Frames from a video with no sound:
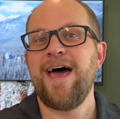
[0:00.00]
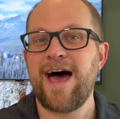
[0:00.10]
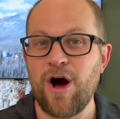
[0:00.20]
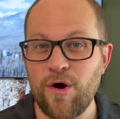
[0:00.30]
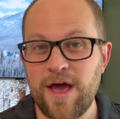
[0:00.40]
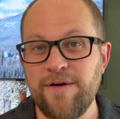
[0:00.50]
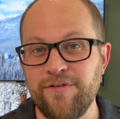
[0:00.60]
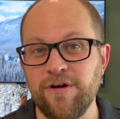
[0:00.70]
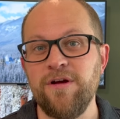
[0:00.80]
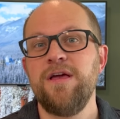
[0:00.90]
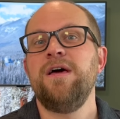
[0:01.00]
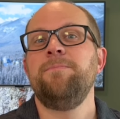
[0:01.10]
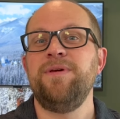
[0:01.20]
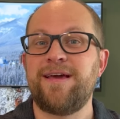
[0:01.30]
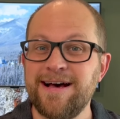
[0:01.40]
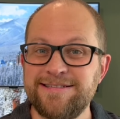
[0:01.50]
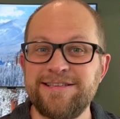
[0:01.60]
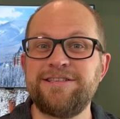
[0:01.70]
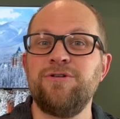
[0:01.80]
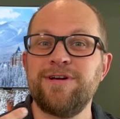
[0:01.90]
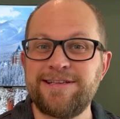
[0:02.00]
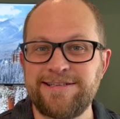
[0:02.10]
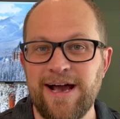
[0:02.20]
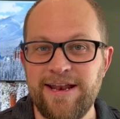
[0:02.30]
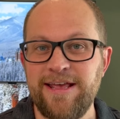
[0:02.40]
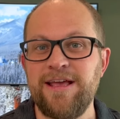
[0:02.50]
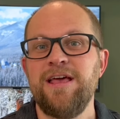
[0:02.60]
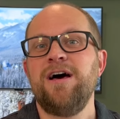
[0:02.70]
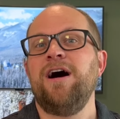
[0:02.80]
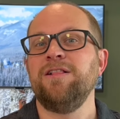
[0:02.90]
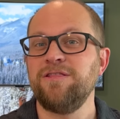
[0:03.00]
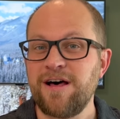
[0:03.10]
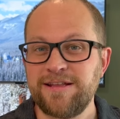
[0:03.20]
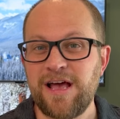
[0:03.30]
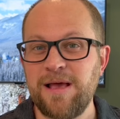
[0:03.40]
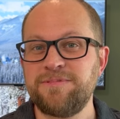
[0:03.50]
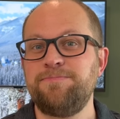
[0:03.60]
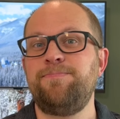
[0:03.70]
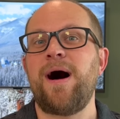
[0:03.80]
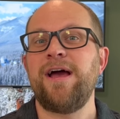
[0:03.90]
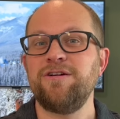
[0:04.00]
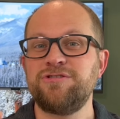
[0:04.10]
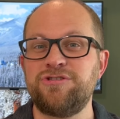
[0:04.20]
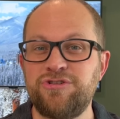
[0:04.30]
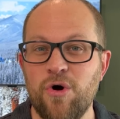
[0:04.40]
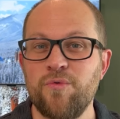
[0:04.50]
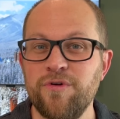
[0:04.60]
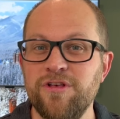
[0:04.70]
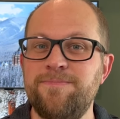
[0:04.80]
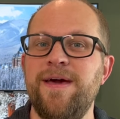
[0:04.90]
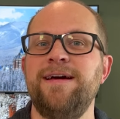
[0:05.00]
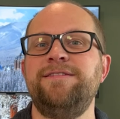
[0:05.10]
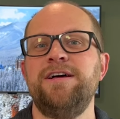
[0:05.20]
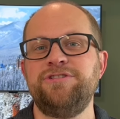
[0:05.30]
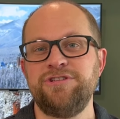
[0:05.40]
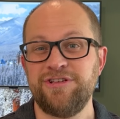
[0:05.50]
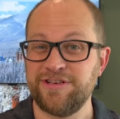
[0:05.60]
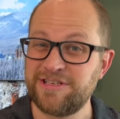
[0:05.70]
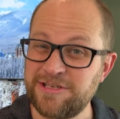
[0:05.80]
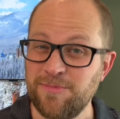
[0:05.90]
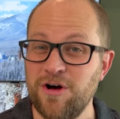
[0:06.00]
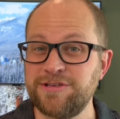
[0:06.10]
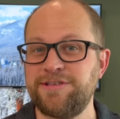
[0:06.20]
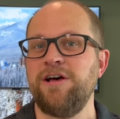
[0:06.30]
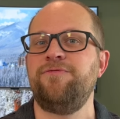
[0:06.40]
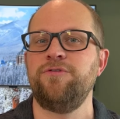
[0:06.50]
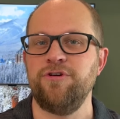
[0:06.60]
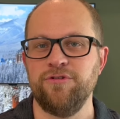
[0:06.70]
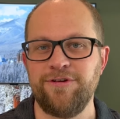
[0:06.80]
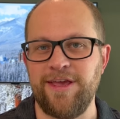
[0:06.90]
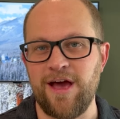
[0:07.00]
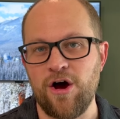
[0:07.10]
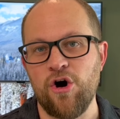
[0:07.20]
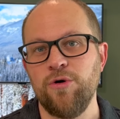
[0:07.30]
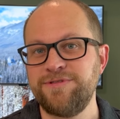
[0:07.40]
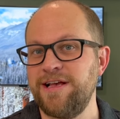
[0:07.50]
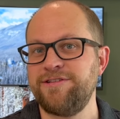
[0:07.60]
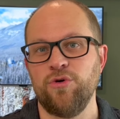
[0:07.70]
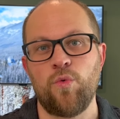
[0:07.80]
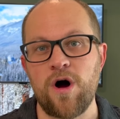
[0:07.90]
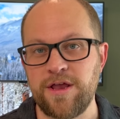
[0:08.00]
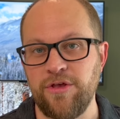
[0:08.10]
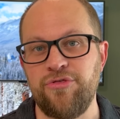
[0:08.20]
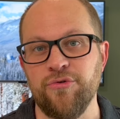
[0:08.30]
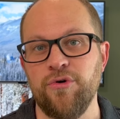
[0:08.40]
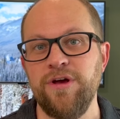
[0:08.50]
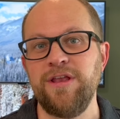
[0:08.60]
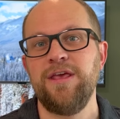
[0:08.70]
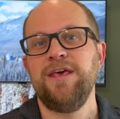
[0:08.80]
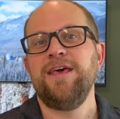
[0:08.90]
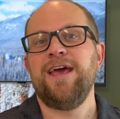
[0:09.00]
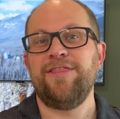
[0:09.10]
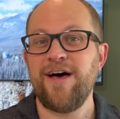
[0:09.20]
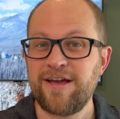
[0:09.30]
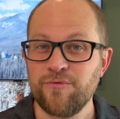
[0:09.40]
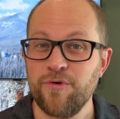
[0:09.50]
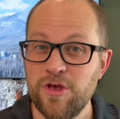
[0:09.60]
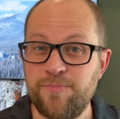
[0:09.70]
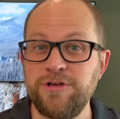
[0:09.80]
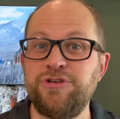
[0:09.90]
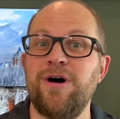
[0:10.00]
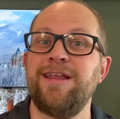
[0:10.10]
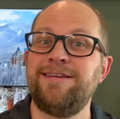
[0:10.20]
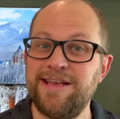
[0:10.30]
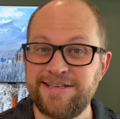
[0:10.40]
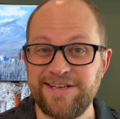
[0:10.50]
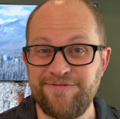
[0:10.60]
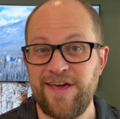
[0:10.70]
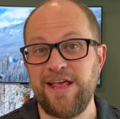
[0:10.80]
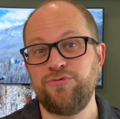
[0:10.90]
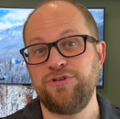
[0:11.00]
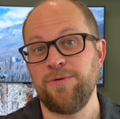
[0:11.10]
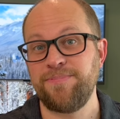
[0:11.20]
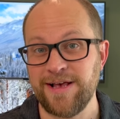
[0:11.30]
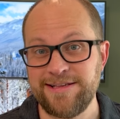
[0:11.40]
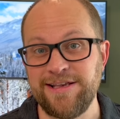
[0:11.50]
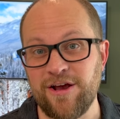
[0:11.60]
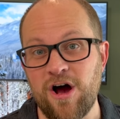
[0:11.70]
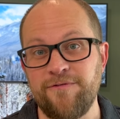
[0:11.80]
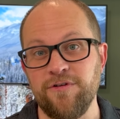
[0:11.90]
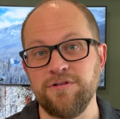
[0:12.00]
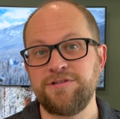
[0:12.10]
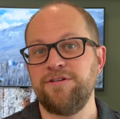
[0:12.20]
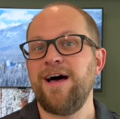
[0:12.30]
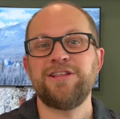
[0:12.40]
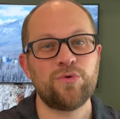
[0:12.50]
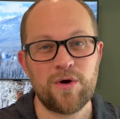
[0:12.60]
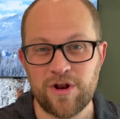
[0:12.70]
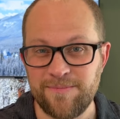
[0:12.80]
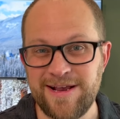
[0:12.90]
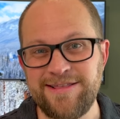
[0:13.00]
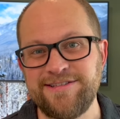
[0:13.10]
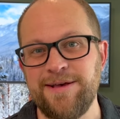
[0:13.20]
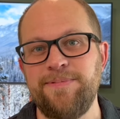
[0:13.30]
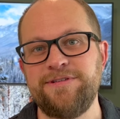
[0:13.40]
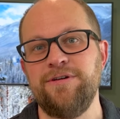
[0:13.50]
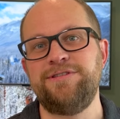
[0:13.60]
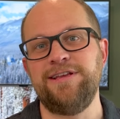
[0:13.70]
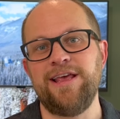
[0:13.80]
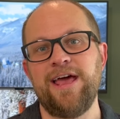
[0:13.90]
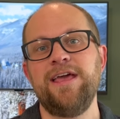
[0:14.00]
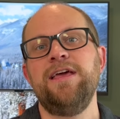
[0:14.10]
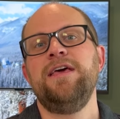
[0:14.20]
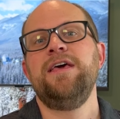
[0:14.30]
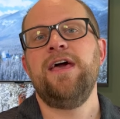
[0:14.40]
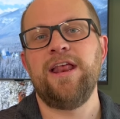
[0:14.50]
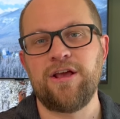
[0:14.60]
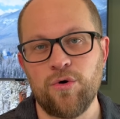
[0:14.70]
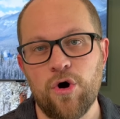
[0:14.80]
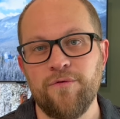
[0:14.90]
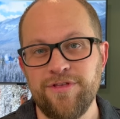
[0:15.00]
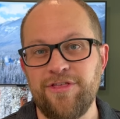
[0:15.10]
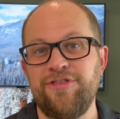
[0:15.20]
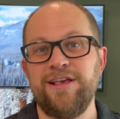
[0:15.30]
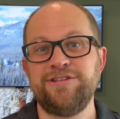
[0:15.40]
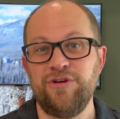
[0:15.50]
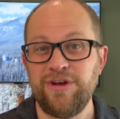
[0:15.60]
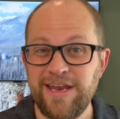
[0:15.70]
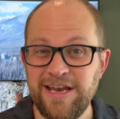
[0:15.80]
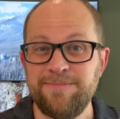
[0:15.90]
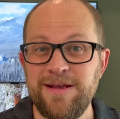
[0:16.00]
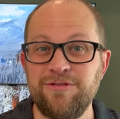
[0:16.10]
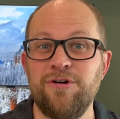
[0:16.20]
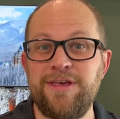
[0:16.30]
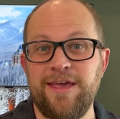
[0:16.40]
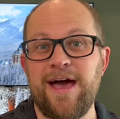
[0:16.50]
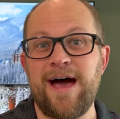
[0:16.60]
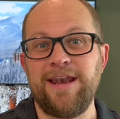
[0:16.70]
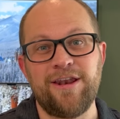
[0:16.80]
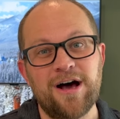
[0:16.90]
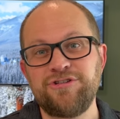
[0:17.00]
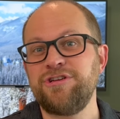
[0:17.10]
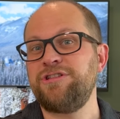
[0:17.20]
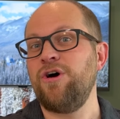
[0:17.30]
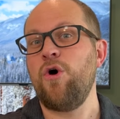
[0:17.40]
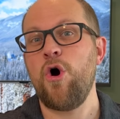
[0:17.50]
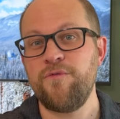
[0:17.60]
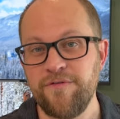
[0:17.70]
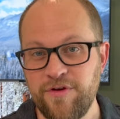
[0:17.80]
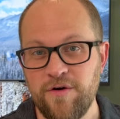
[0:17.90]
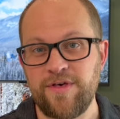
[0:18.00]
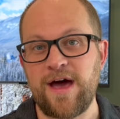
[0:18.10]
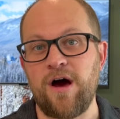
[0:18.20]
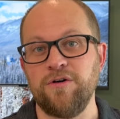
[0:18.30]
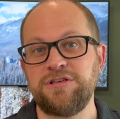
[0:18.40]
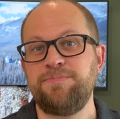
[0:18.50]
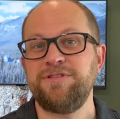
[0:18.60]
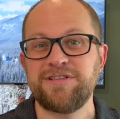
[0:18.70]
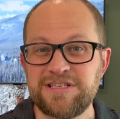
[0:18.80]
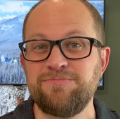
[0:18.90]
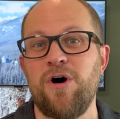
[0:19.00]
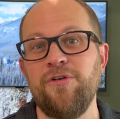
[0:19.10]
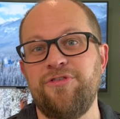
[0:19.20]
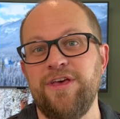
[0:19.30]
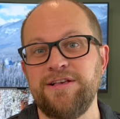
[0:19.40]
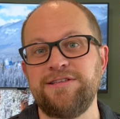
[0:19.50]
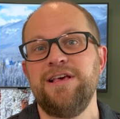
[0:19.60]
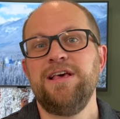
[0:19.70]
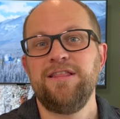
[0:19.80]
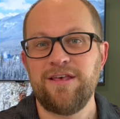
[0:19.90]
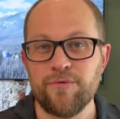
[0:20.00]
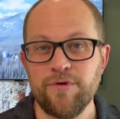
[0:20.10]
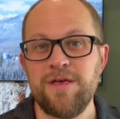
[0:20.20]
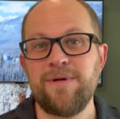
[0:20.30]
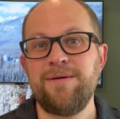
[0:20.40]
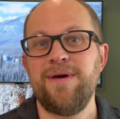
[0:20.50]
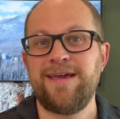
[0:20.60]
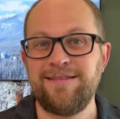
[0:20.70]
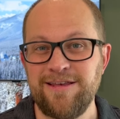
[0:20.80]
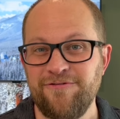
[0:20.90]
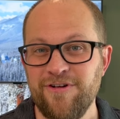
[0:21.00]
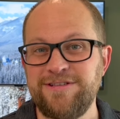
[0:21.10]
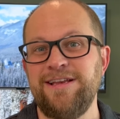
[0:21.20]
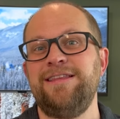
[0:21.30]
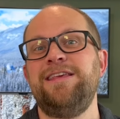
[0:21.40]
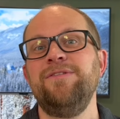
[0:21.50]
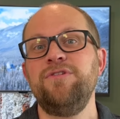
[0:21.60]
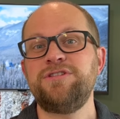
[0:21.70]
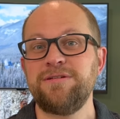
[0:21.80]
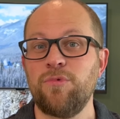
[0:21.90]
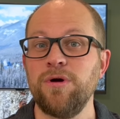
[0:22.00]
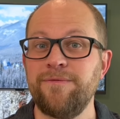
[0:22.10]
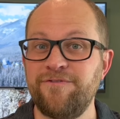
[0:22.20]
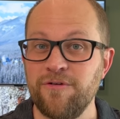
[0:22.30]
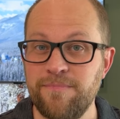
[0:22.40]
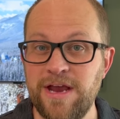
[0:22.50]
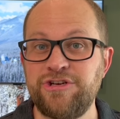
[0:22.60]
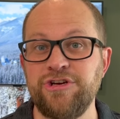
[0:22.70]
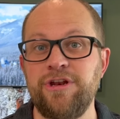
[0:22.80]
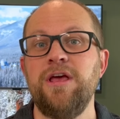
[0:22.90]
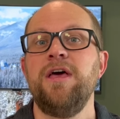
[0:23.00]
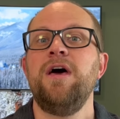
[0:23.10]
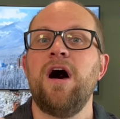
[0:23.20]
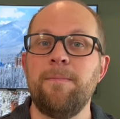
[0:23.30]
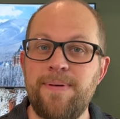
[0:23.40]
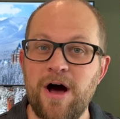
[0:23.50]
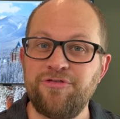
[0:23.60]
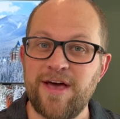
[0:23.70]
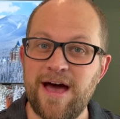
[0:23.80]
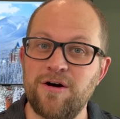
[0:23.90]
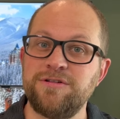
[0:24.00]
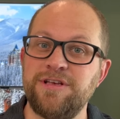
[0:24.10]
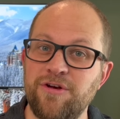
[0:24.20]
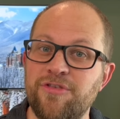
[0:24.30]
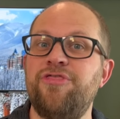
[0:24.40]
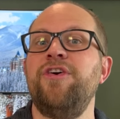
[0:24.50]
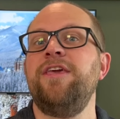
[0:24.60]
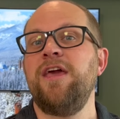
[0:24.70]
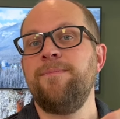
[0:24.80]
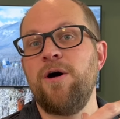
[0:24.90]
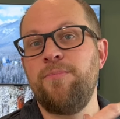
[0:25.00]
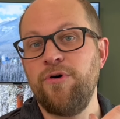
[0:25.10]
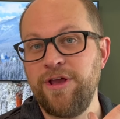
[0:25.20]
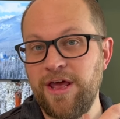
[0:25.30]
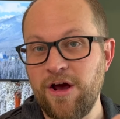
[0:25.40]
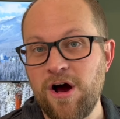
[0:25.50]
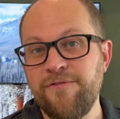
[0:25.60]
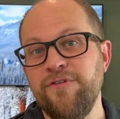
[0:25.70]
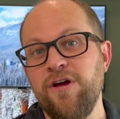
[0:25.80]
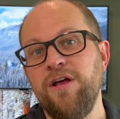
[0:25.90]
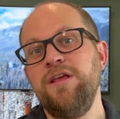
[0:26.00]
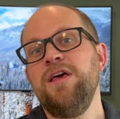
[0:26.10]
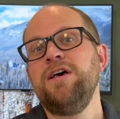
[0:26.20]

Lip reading: However, because it's so exciting, a lot of times buyers don't really pay attention to the small stuff when they're looking at homes as they're walking through it, and that could really put you at a disadvantage when you're placing offers. So that's why I want to make this episode today and go over the things you need to be looking at, not just the overview of the house, but the small things that really might make a difference and give you some more information about the house that you're thinking about putting an offer on.